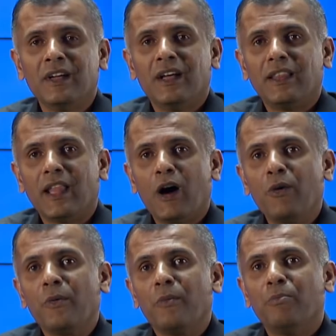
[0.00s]

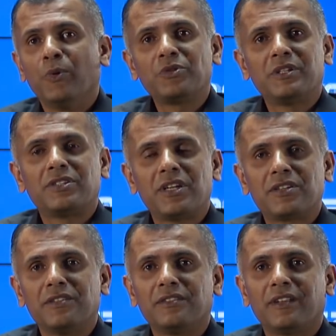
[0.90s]
Now, post this
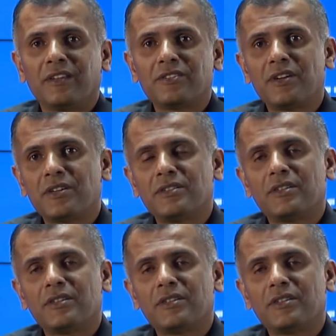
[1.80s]
session, the registrations